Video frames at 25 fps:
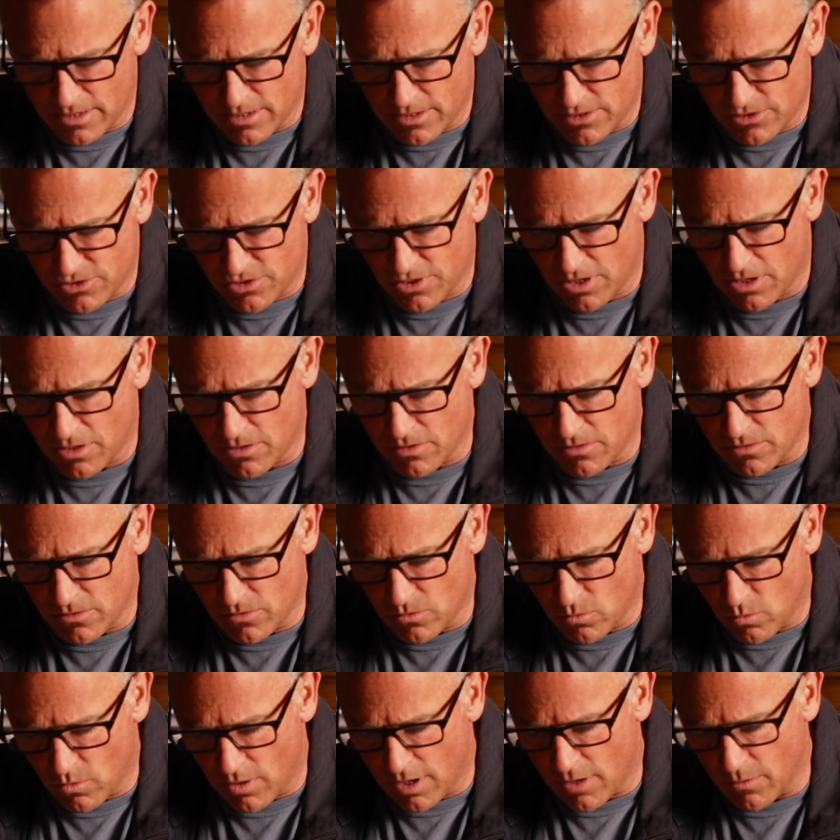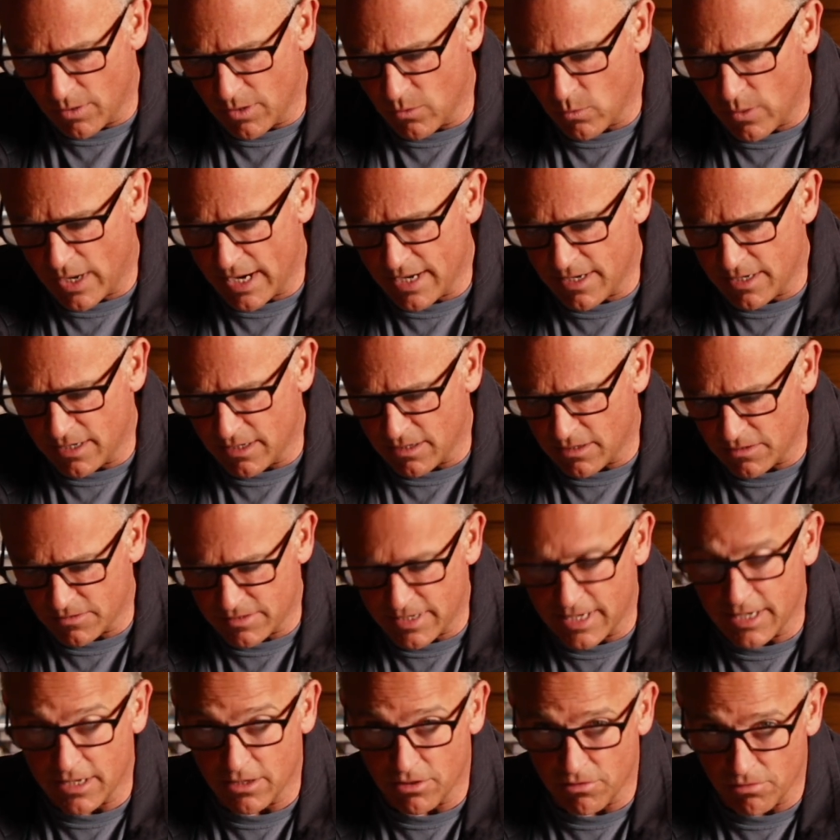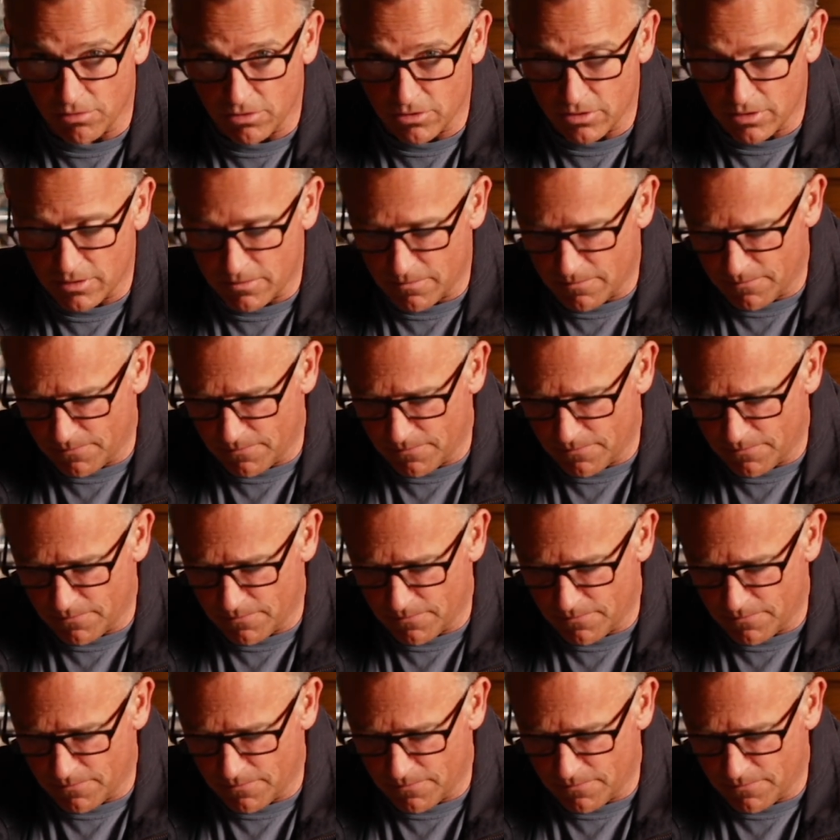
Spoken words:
So, while we're waiting, I'll take you through it.